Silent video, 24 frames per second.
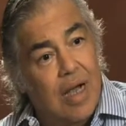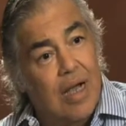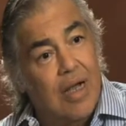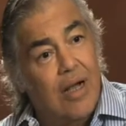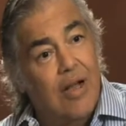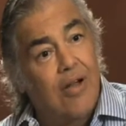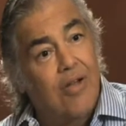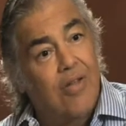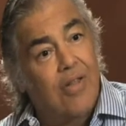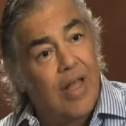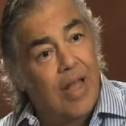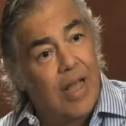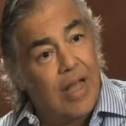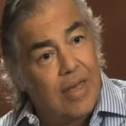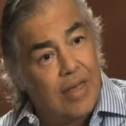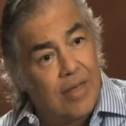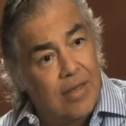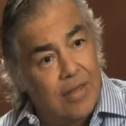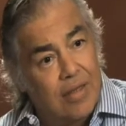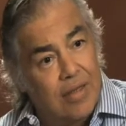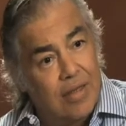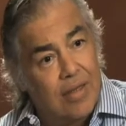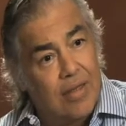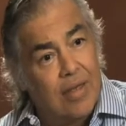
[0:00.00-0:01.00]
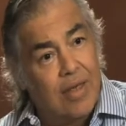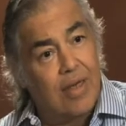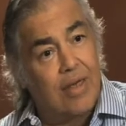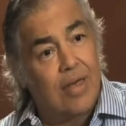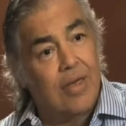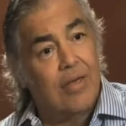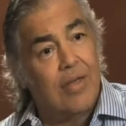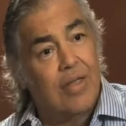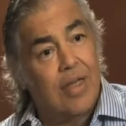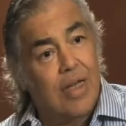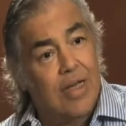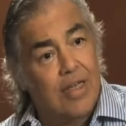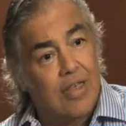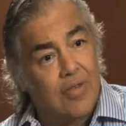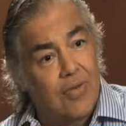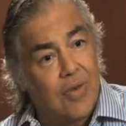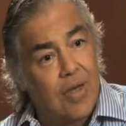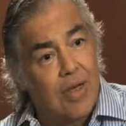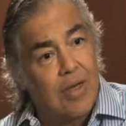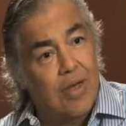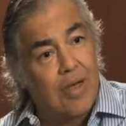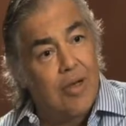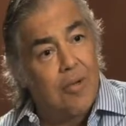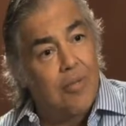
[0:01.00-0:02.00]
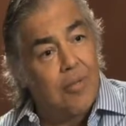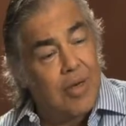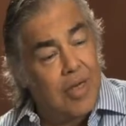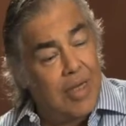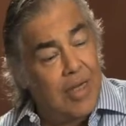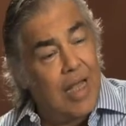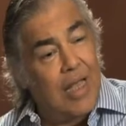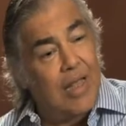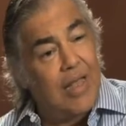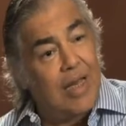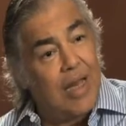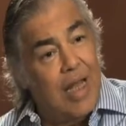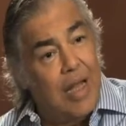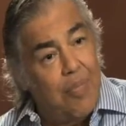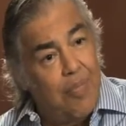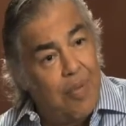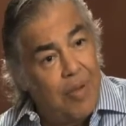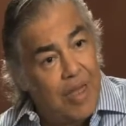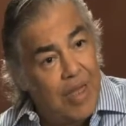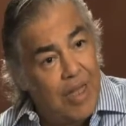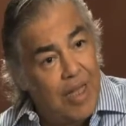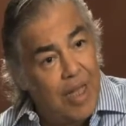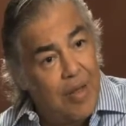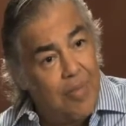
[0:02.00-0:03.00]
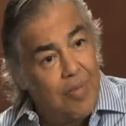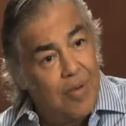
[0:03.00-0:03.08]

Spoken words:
I heard that as well. But again, they're not picking up.